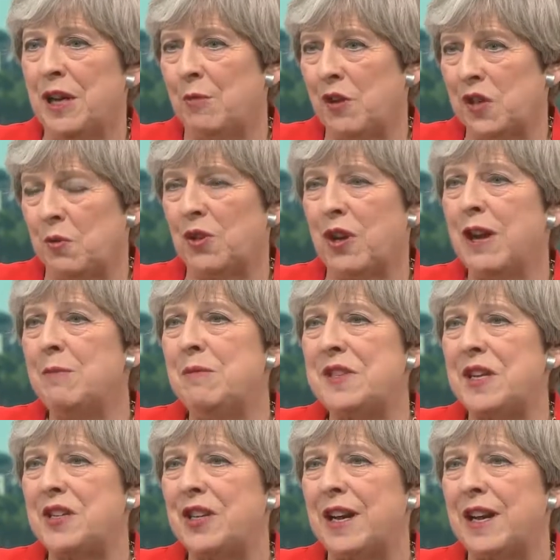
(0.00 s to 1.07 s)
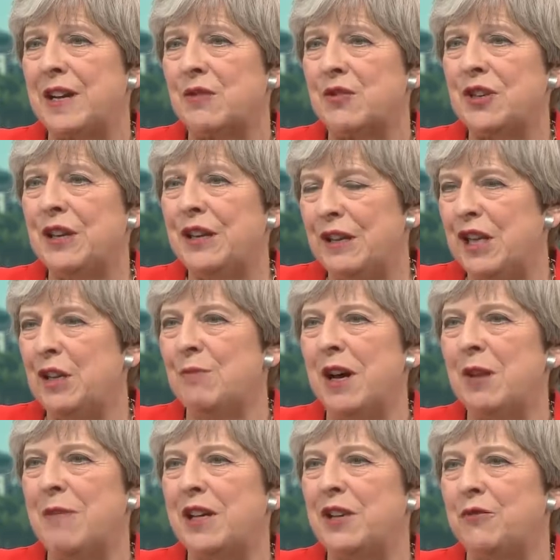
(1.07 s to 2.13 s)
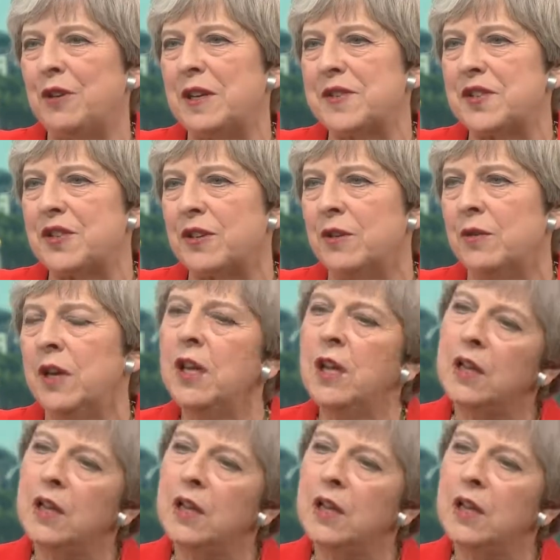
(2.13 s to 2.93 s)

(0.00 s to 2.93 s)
because what I'm setting out in my manifesto